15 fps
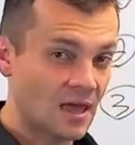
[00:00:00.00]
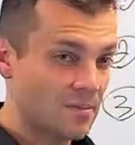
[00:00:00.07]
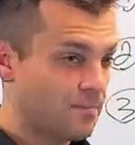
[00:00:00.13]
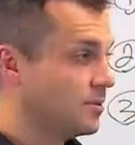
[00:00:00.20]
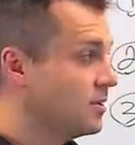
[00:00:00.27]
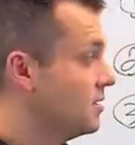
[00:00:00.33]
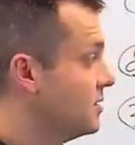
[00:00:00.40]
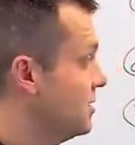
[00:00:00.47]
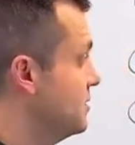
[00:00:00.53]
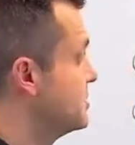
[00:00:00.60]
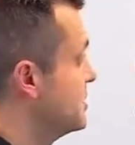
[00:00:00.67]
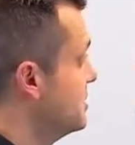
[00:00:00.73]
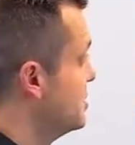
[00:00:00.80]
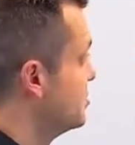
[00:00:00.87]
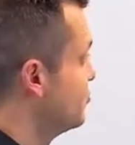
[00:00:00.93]
happen in
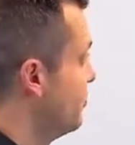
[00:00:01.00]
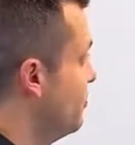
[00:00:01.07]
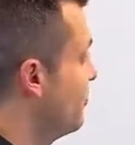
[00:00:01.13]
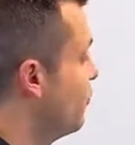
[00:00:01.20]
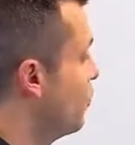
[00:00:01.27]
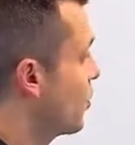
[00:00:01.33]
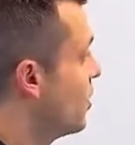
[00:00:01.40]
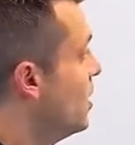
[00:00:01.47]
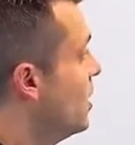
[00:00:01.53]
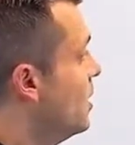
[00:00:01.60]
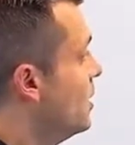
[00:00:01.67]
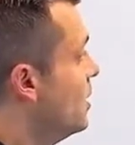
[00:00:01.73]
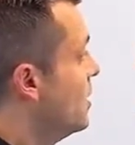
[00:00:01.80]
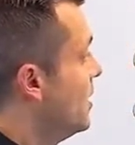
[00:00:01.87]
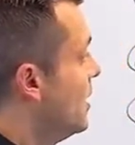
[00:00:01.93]
this industry before.
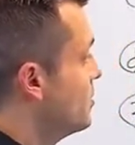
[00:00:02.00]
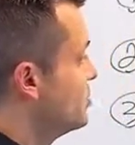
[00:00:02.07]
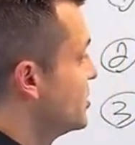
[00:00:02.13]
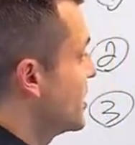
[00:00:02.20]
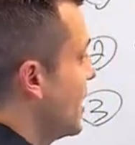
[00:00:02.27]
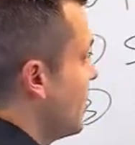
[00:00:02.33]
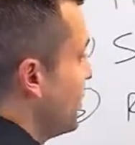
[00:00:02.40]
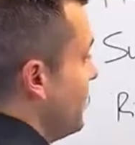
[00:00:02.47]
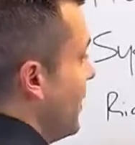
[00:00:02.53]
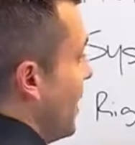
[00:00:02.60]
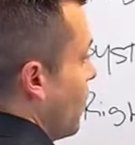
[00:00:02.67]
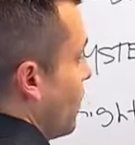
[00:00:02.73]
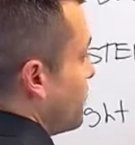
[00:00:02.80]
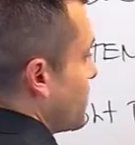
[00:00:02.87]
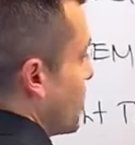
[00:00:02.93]
Now, check it out.
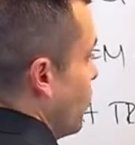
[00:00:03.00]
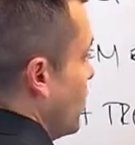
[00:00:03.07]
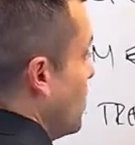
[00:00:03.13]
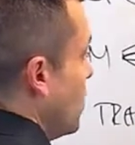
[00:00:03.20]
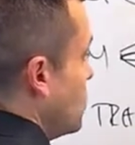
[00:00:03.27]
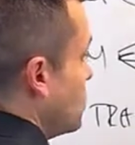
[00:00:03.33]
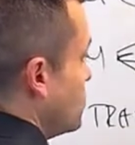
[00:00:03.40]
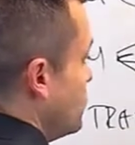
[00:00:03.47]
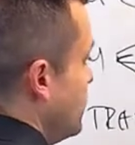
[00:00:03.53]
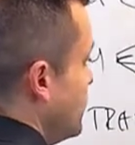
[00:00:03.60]
Now, we go to